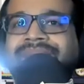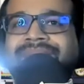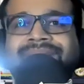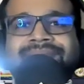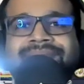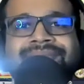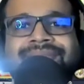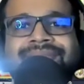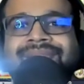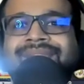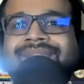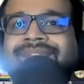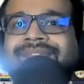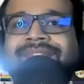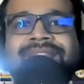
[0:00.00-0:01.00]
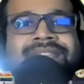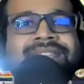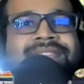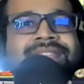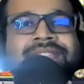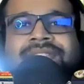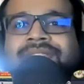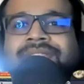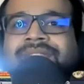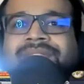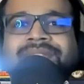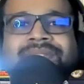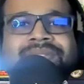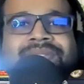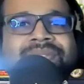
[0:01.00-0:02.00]

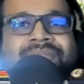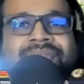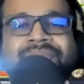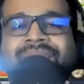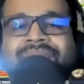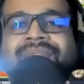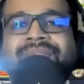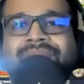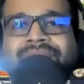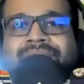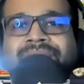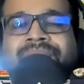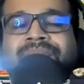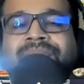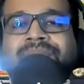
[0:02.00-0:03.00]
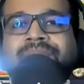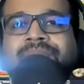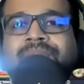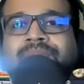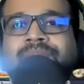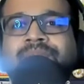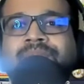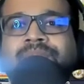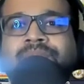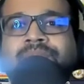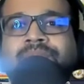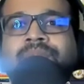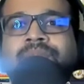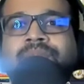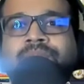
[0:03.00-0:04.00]

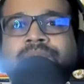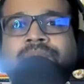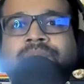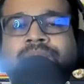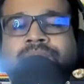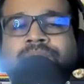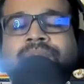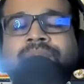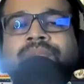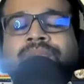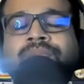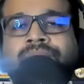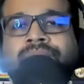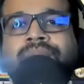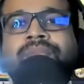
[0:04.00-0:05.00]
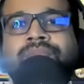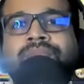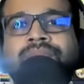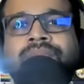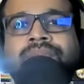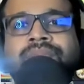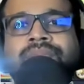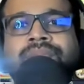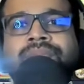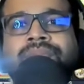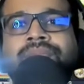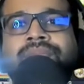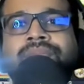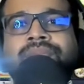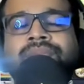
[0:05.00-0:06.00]

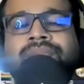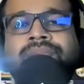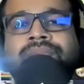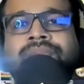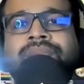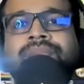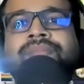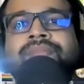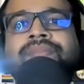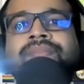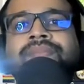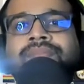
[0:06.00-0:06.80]
The person shown says nothing.